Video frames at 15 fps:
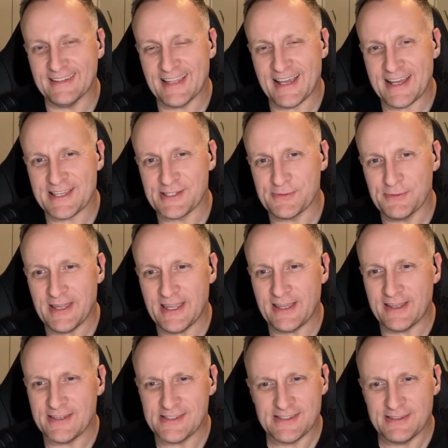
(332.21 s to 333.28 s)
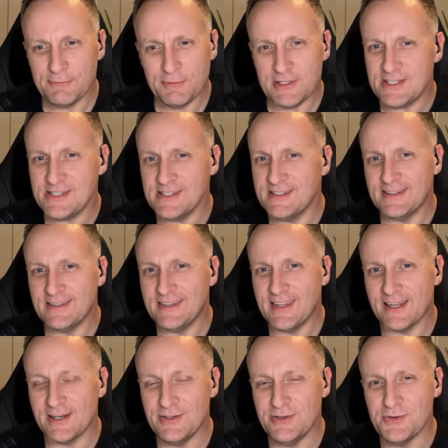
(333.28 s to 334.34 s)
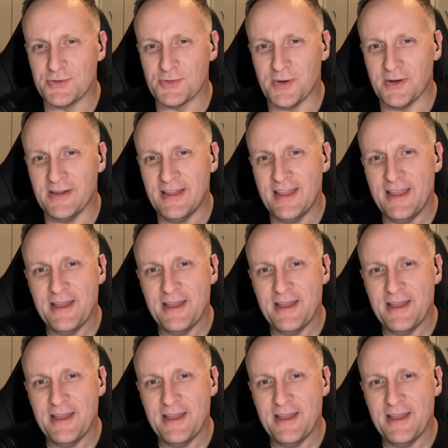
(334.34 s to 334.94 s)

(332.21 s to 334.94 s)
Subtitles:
last week, which isn't that unusual.